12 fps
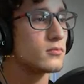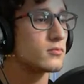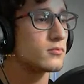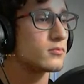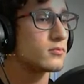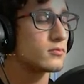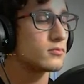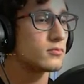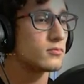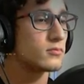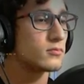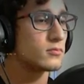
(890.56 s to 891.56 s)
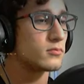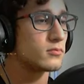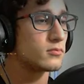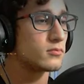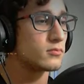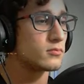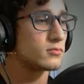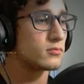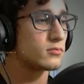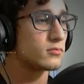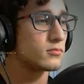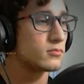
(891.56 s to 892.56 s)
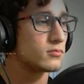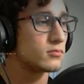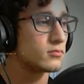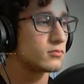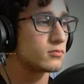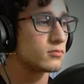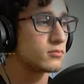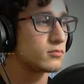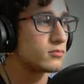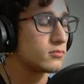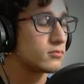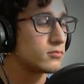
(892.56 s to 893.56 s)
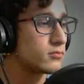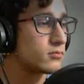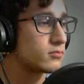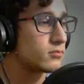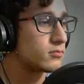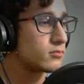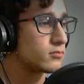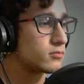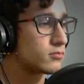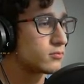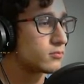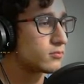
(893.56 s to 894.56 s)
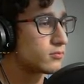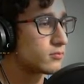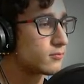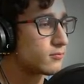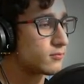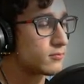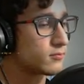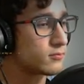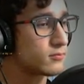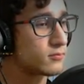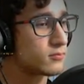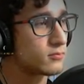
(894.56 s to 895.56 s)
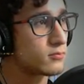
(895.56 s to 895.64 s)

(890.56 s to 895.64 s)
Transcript: The person shown says nothing.